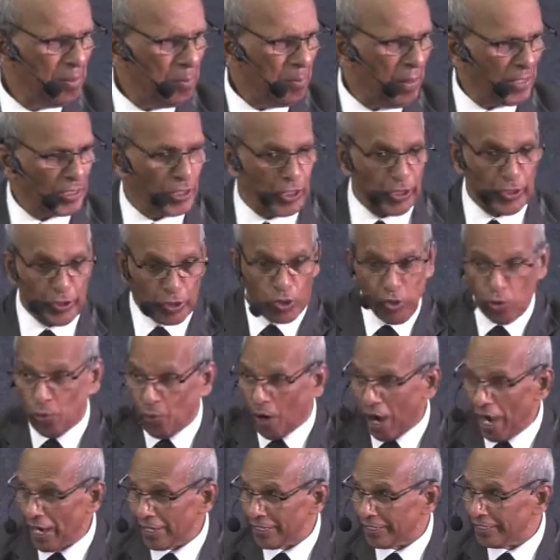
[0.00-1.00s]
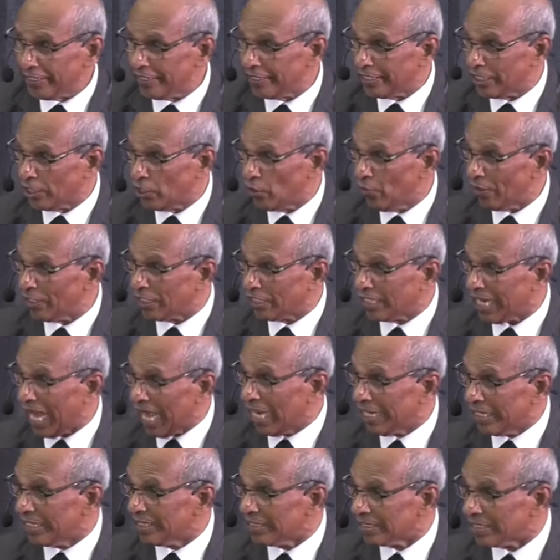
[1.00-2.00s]
But do you want your
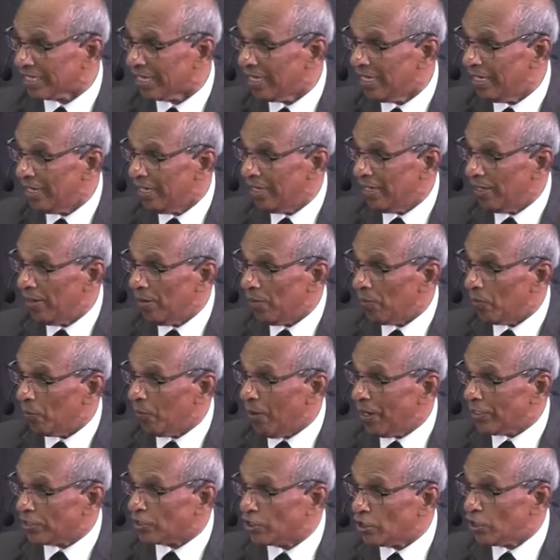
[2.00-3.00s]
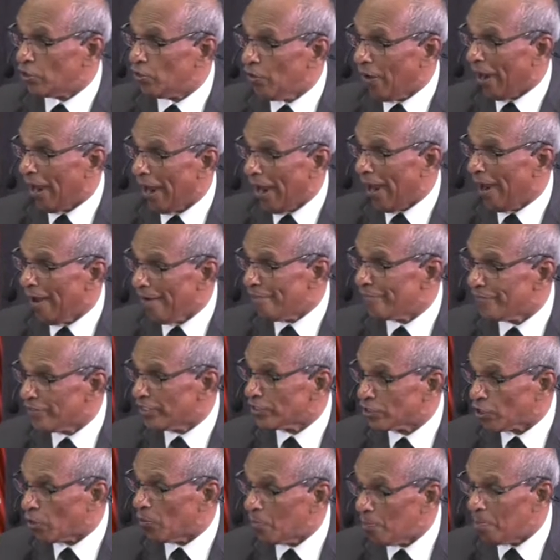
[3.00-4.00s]
talents, what you
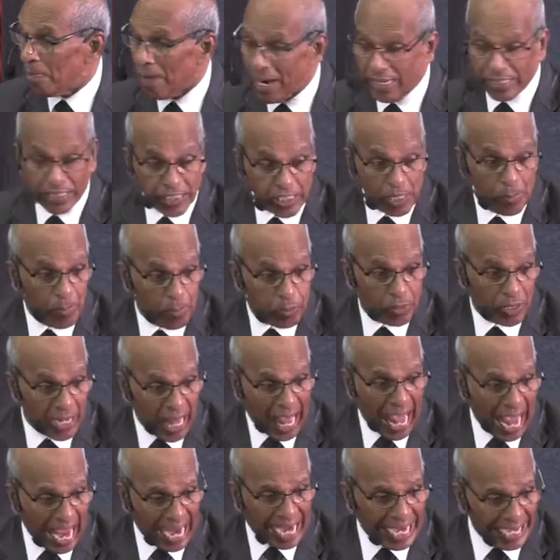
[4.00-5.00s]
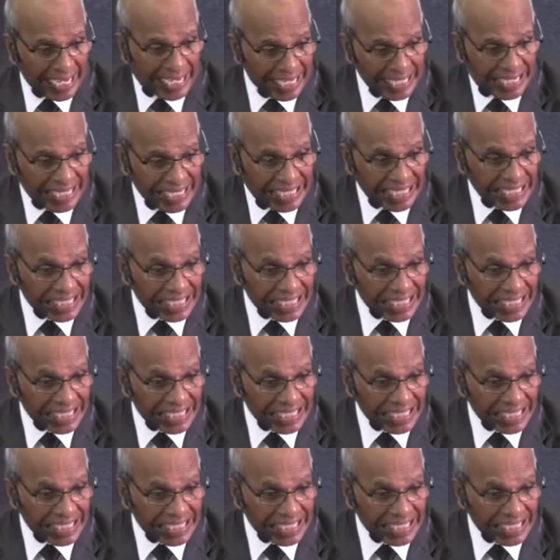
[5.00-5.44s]
have, to multiply?